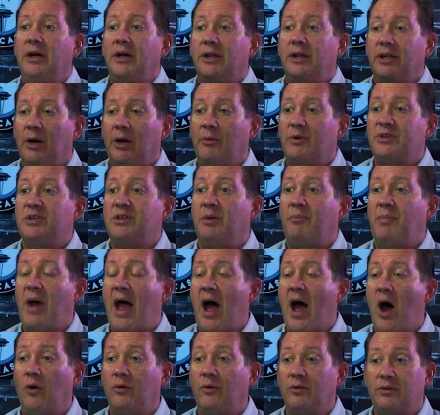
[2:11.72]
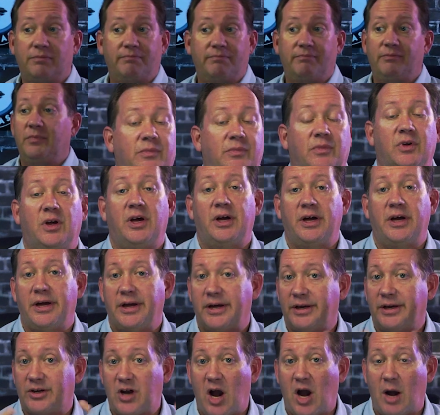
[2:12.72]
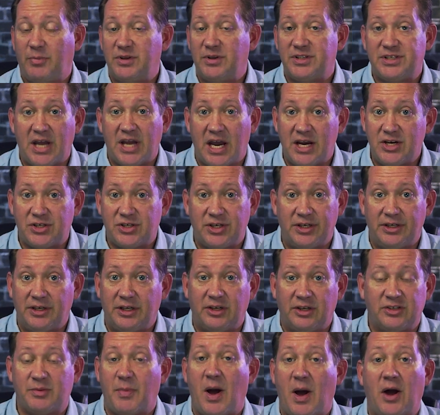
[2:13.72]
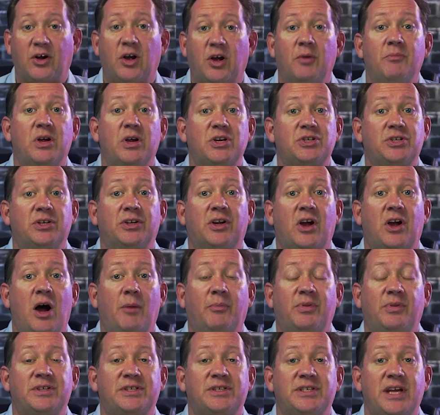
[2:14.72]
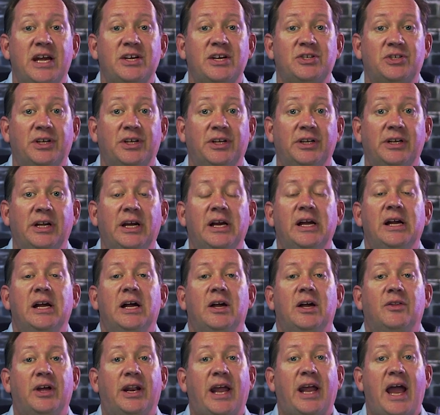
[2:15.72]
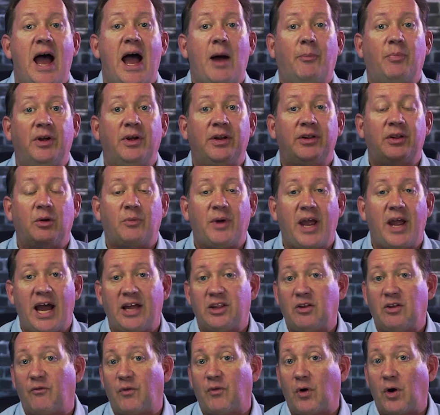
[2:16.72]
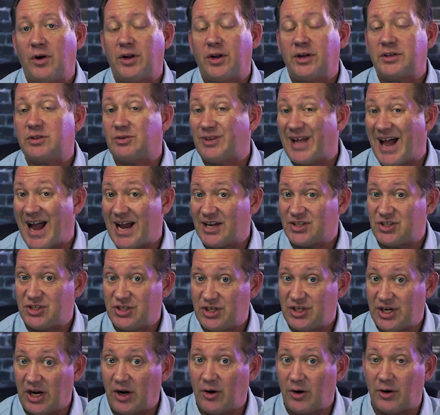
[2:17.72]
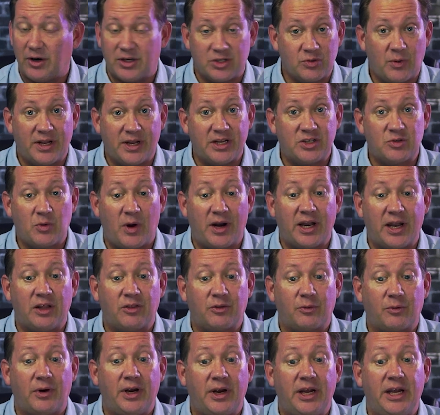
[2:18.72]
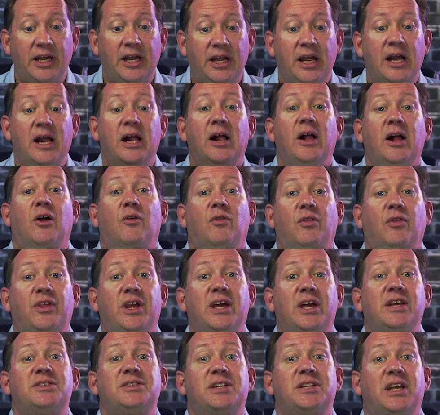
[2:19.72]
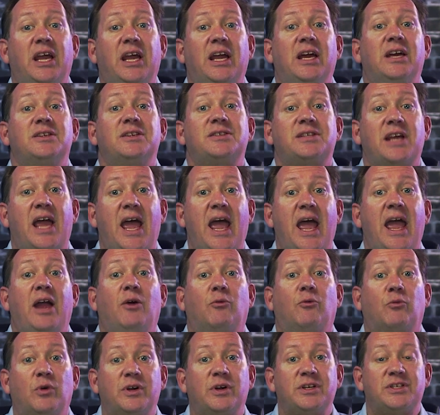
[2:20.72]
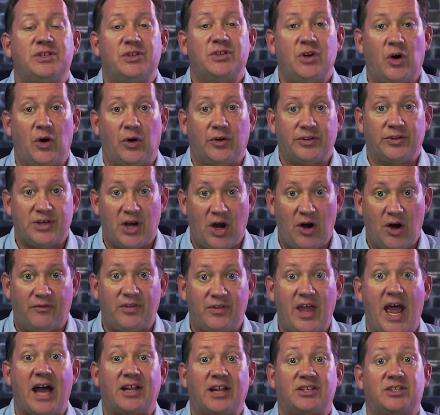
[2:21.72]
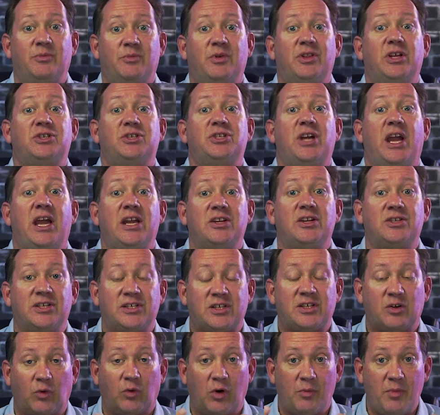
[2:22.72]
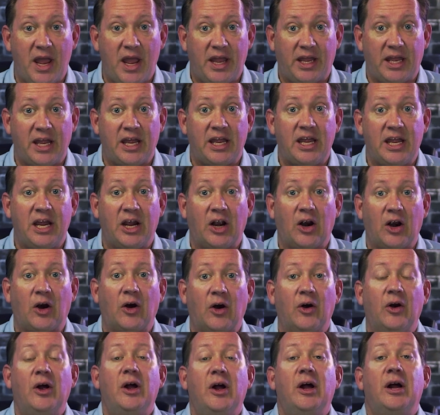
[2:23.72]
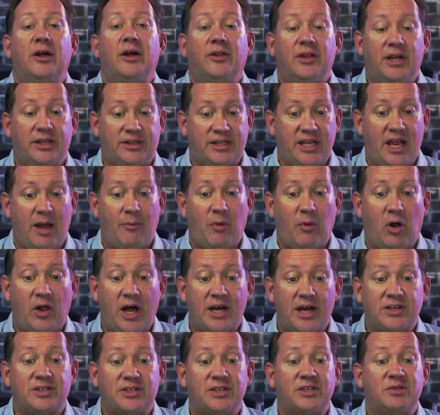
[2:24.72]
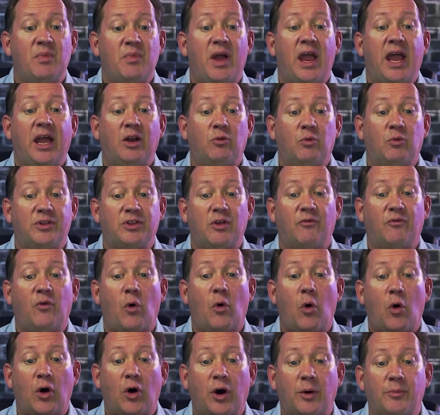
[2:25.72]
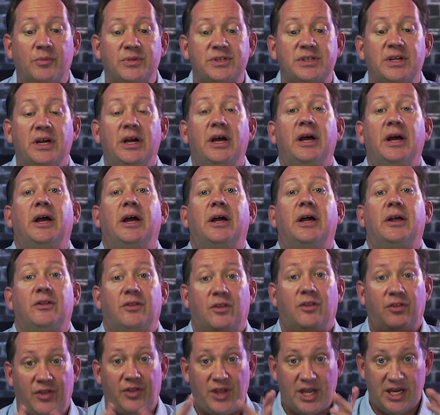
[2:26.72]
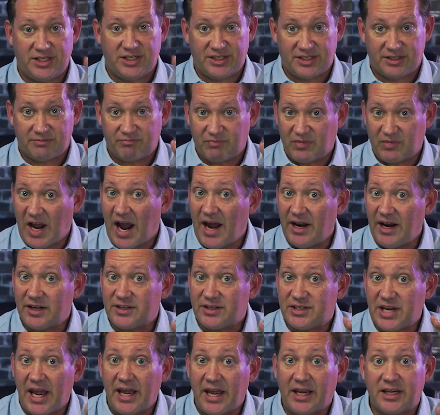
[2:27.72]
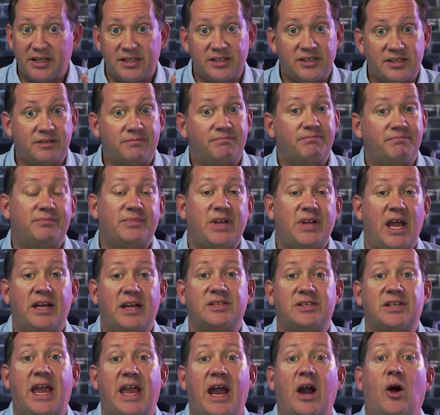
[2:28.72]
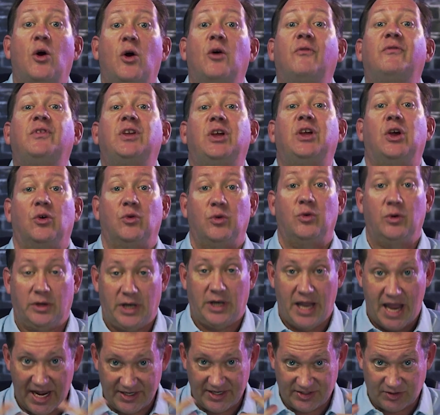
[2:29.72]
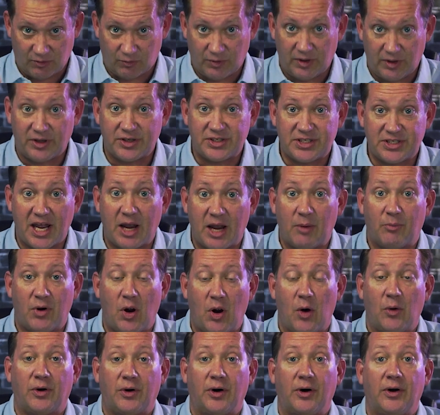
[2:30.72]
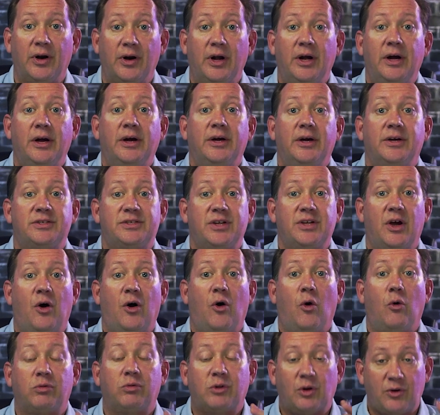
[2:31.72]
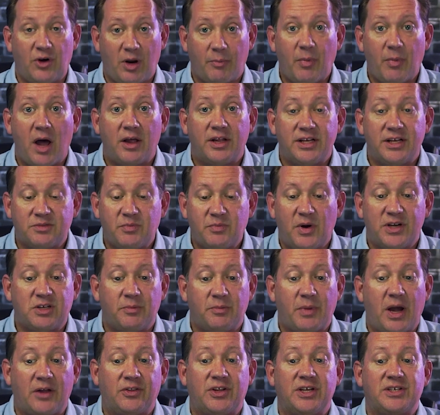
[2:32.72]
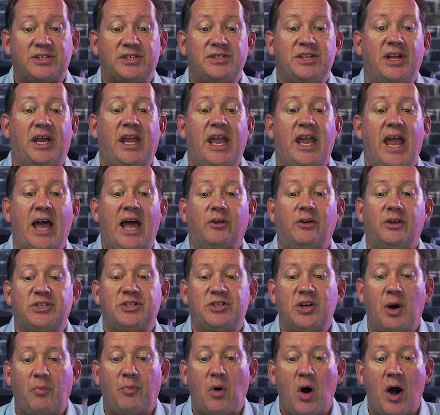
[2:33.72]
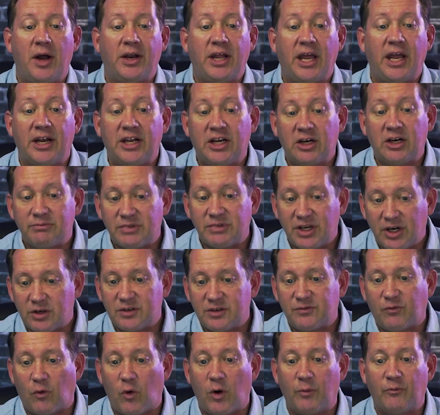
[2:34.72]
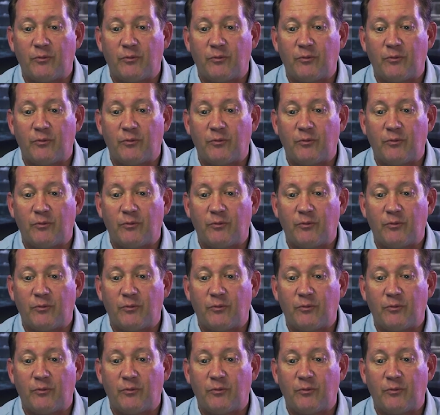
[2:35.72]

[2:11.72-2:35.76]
that was about compensation, is about commission compensation that happened, that we had the verdict last year in 2023. This is a result of that. Some of the changes that we're making here that the MLS has made with the forms, this kind of takes care of you as a real estate broker. So learn about as much about this as you can. Let's jump on in. Here's Form